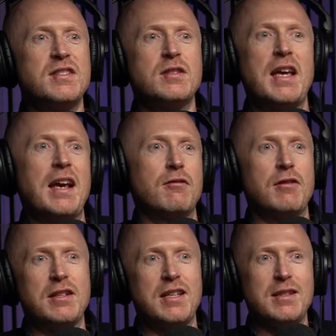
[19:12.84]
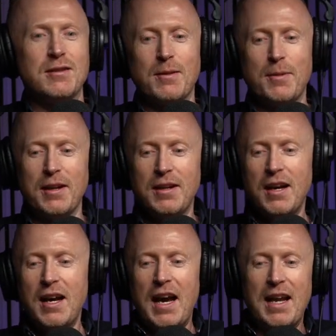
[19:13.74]
ten green teas or something,
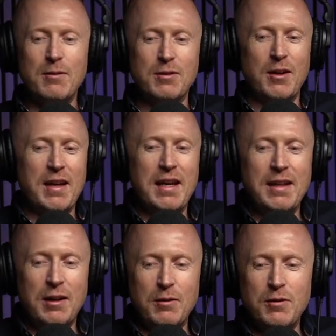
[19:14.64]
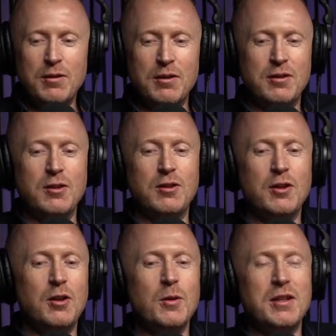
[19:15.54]
and he was like, "Yeah, you know, it's just your
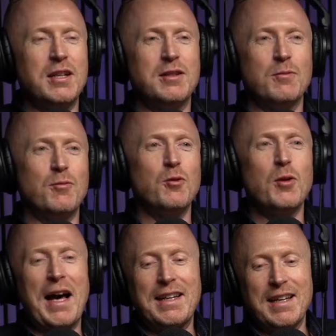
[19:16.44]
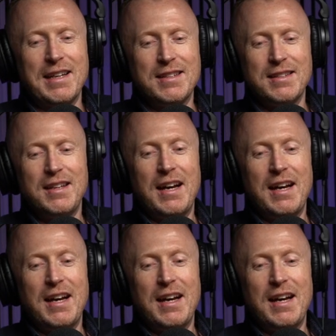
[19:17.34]
new addiction. We're all addicts."